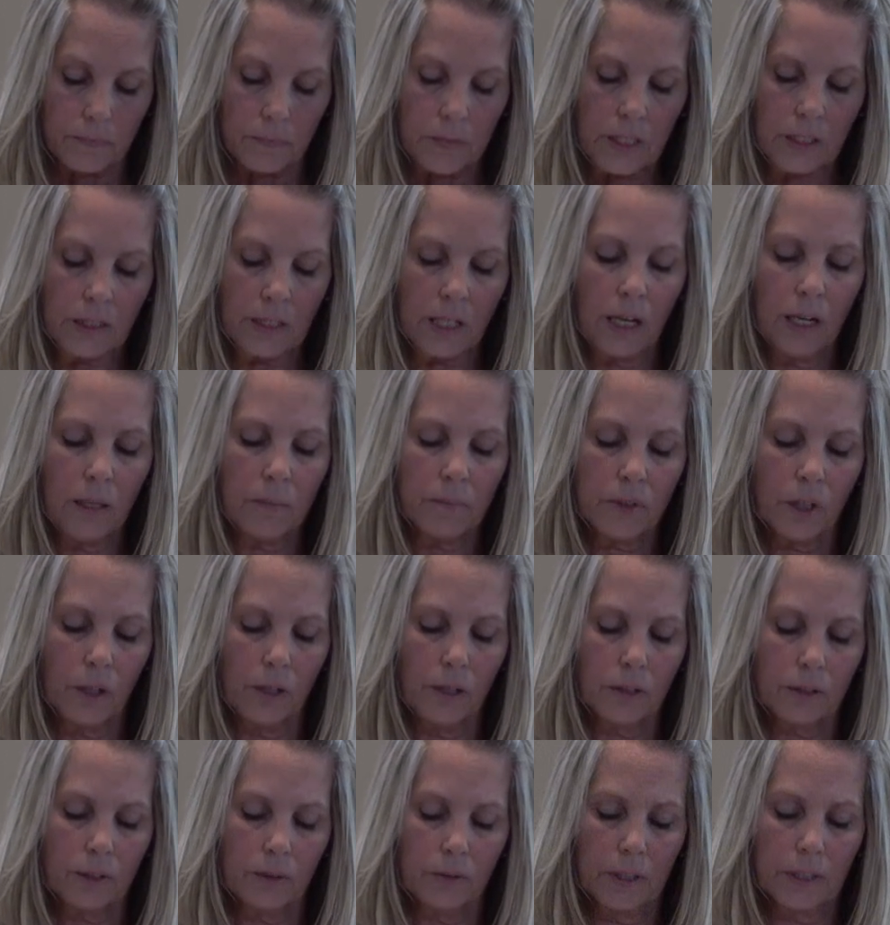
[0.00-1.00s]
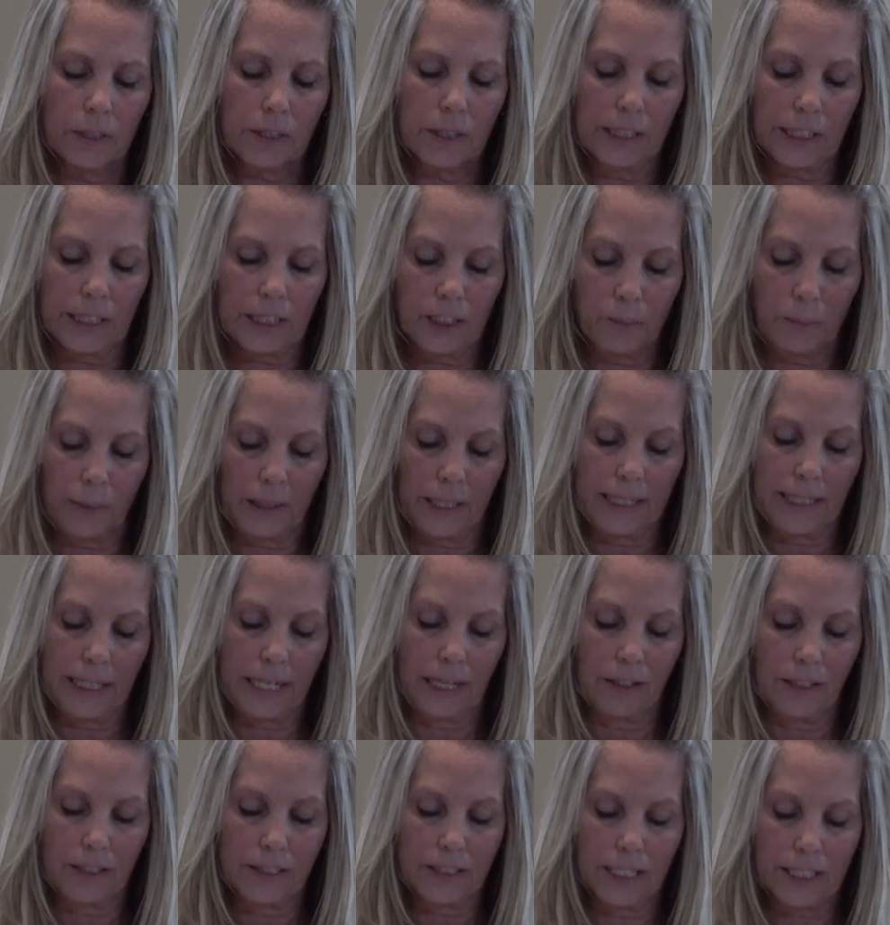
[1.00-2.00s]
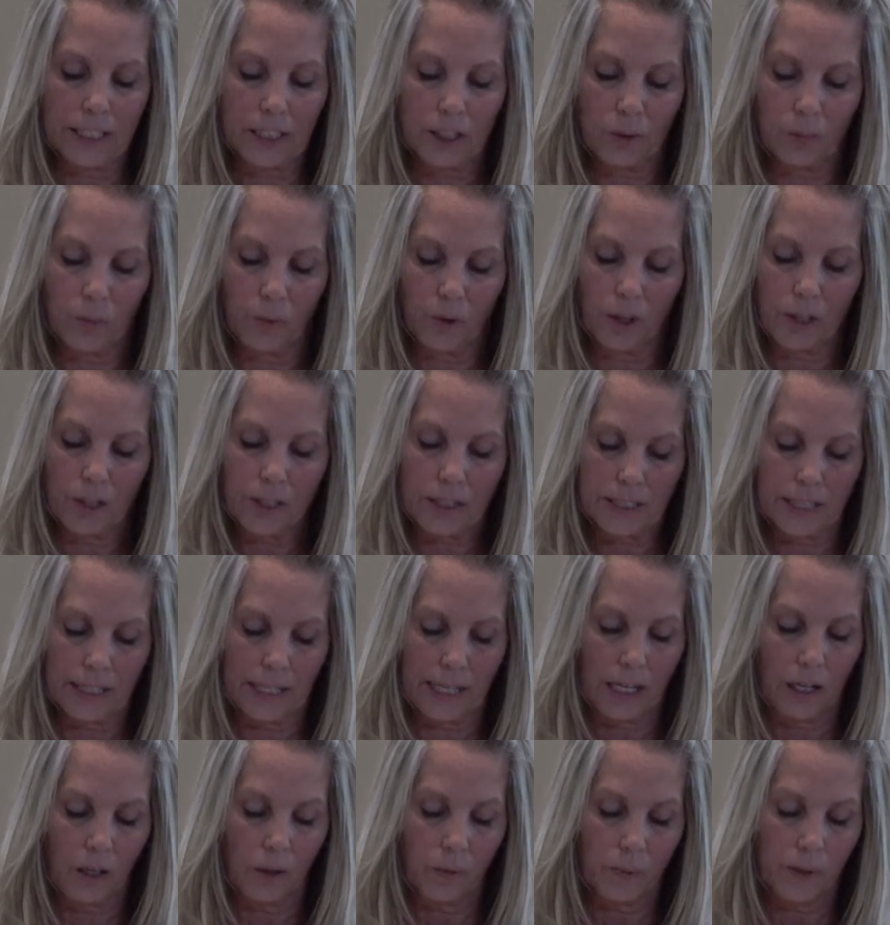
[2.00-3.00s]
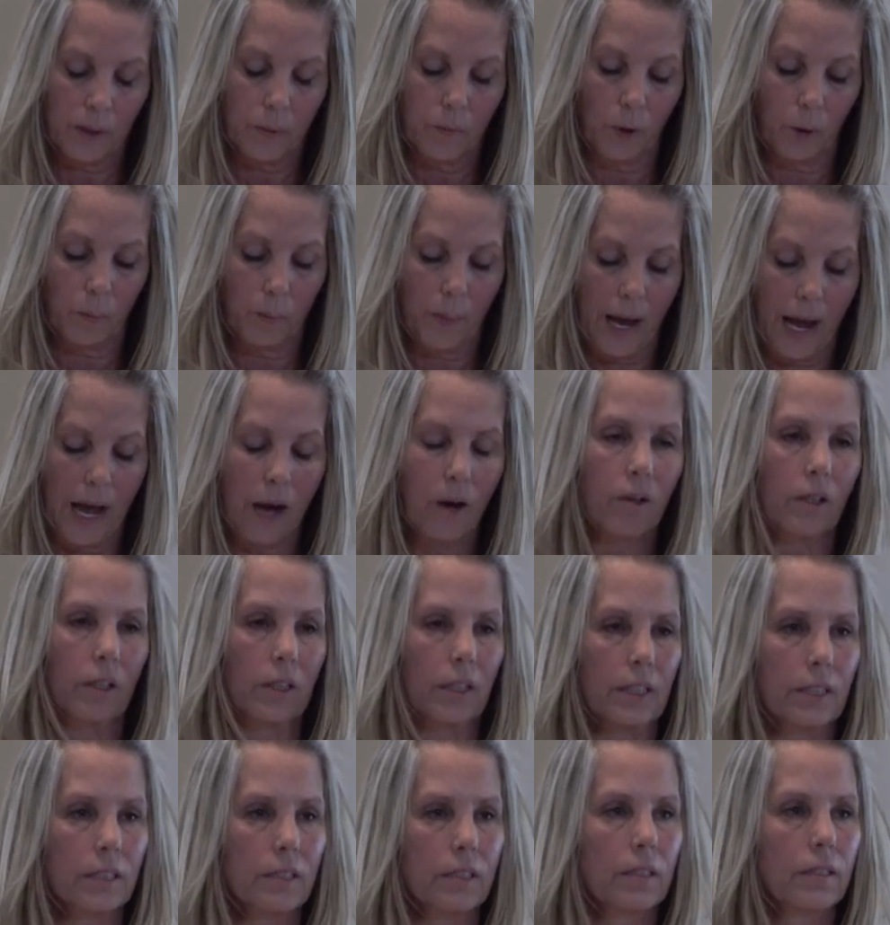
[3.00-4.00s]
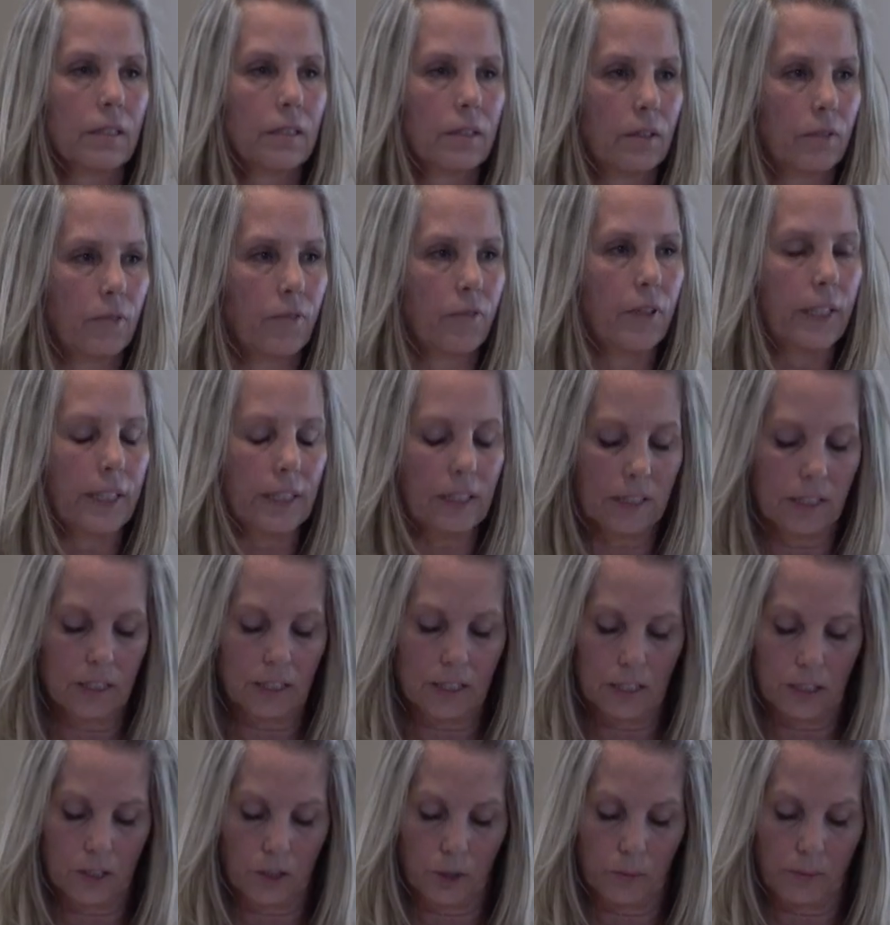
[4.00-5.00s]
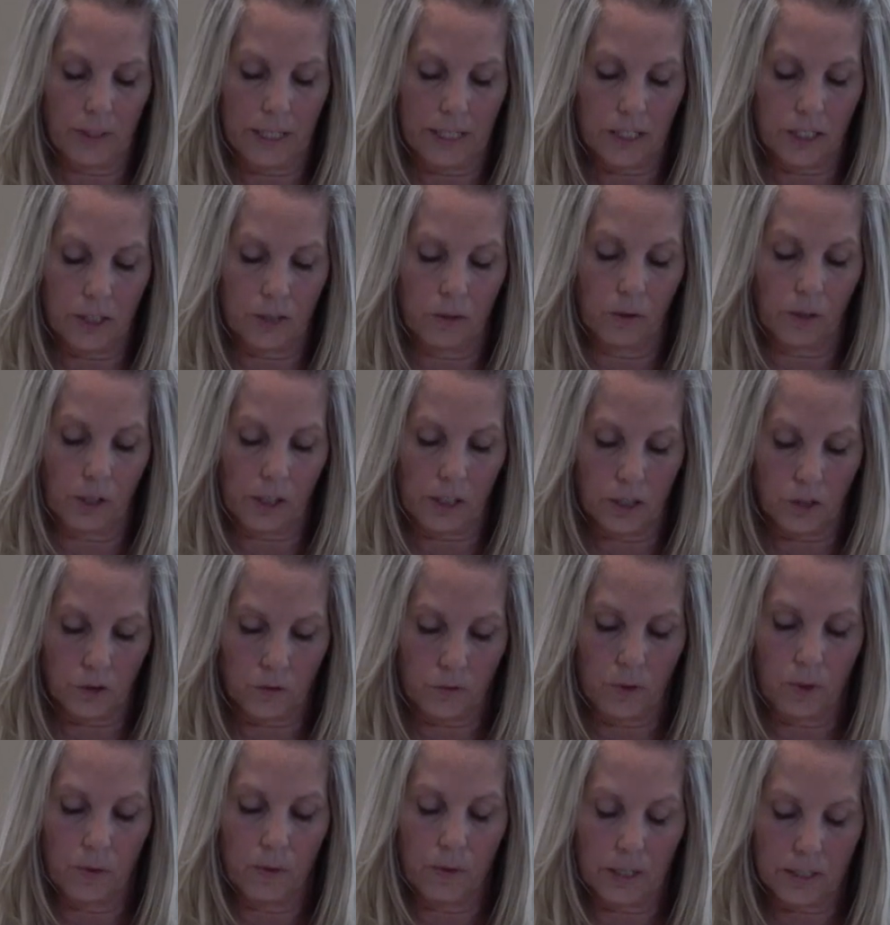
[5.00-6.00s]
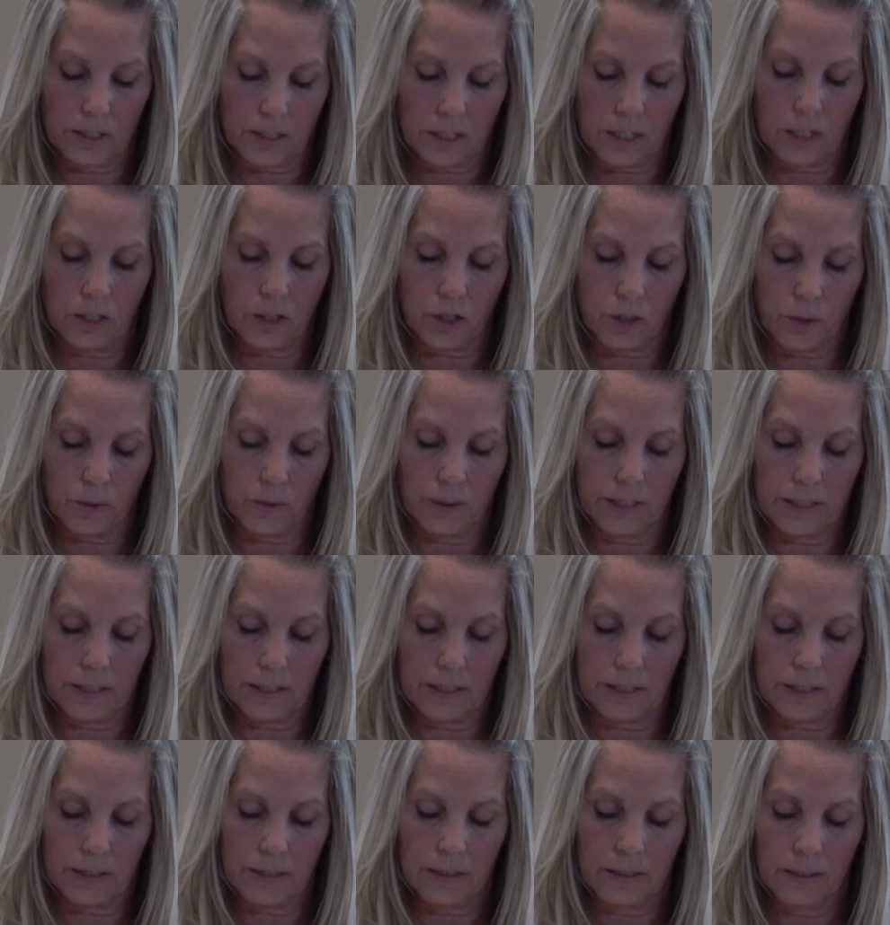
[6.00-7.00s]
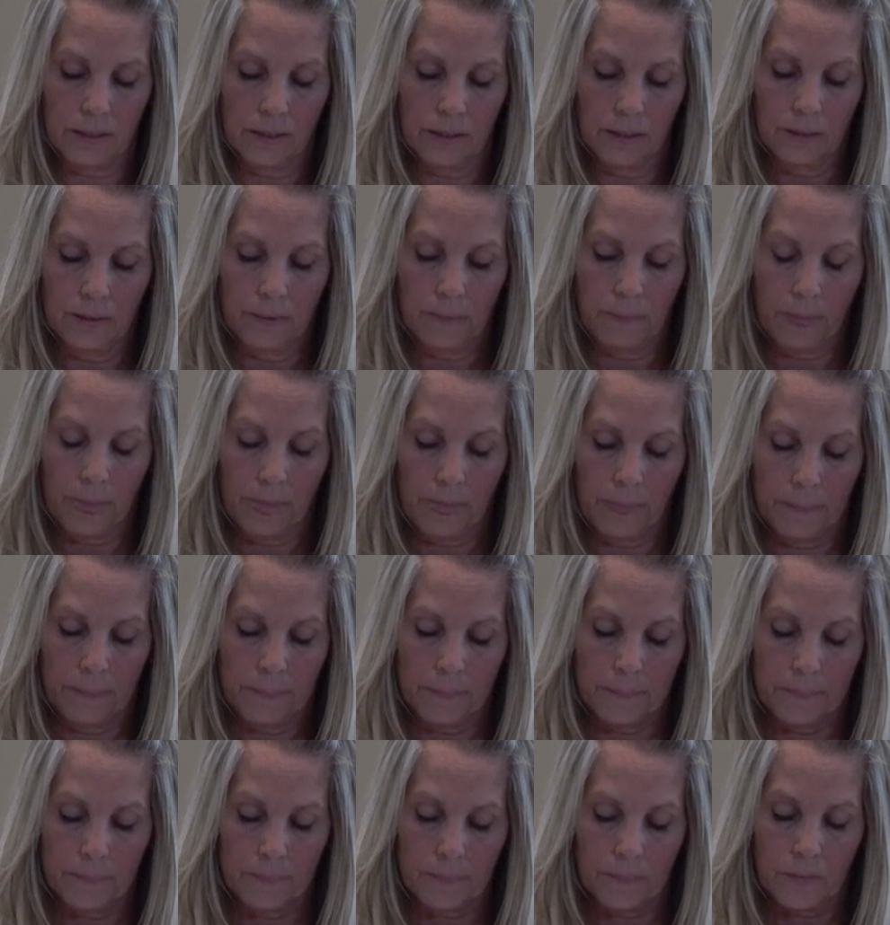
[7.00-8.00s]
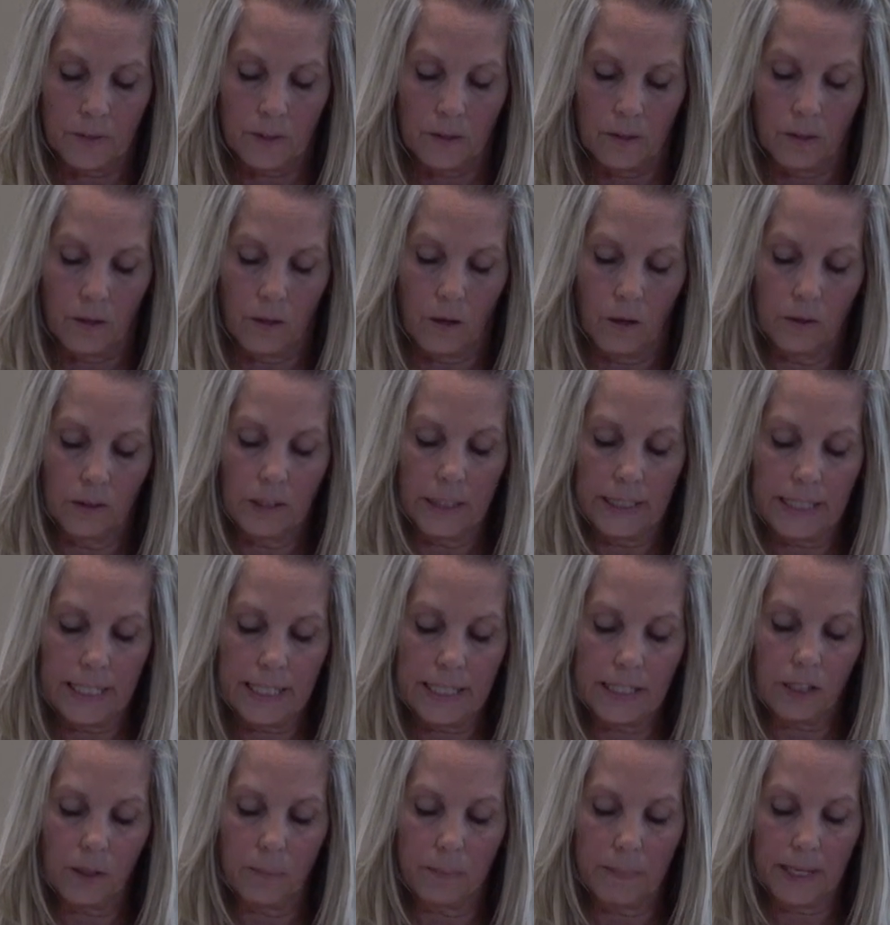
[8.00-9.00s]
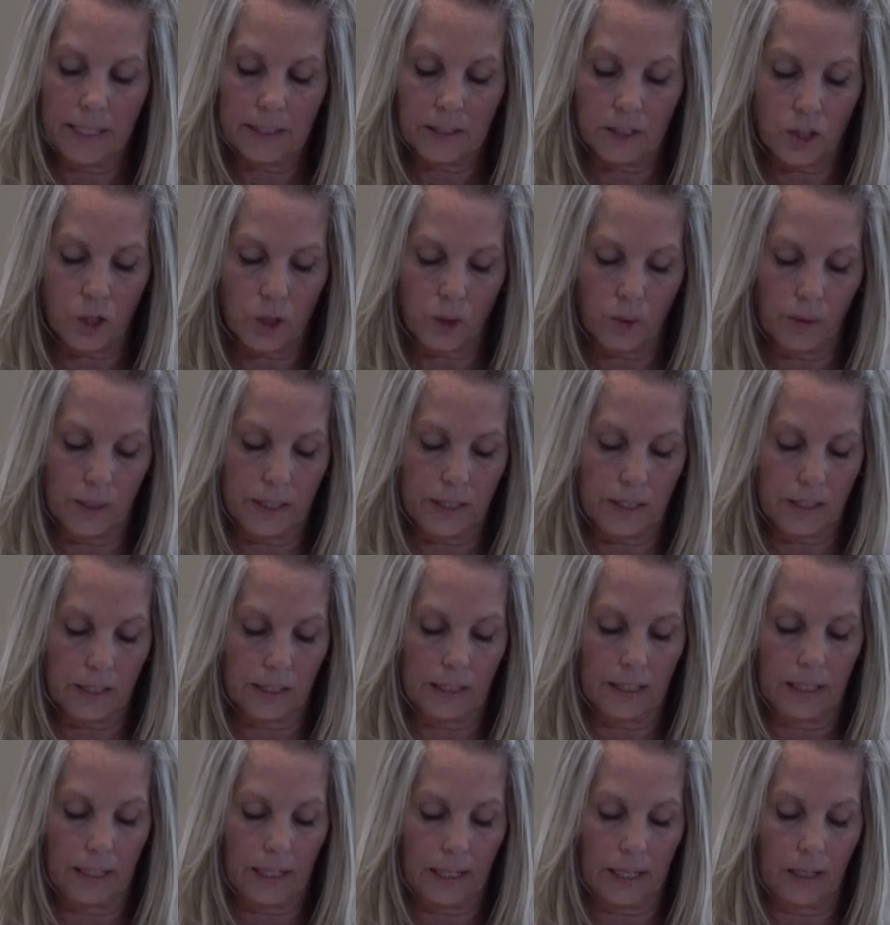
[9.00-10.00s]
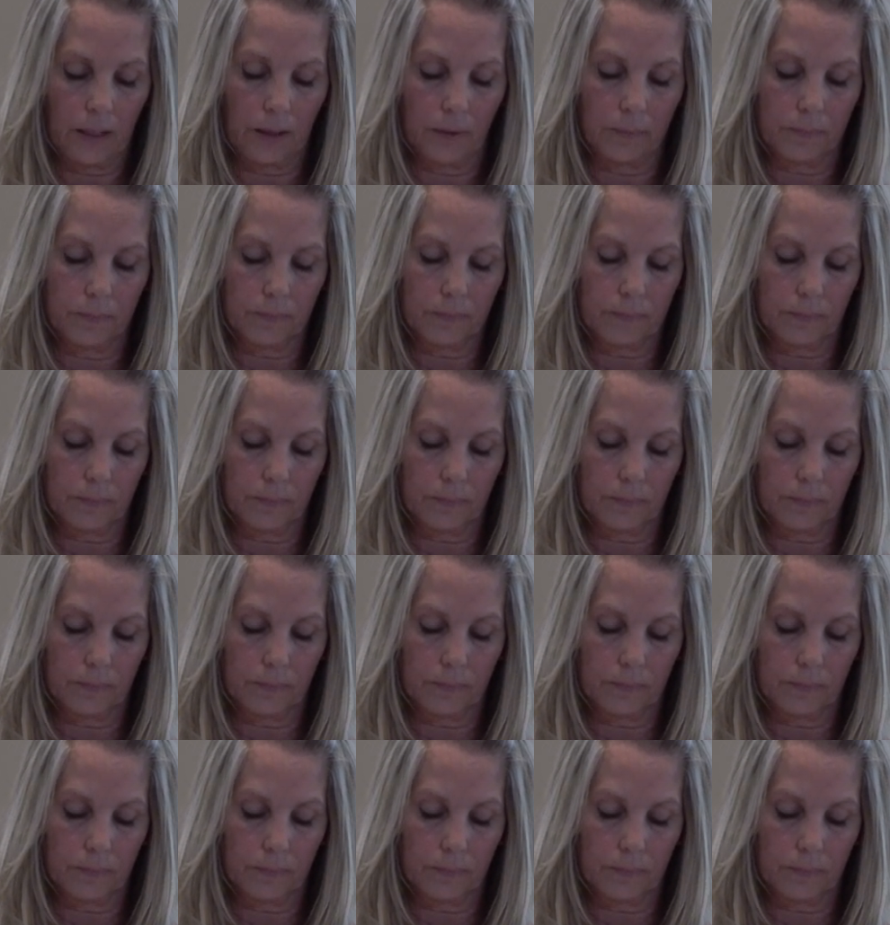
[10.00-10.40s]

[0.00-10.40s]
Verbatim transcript: Tom talked to us and explained how addiction works and how we were powerless to fix the situation or control our son's choices. Only he could make the choice to get help.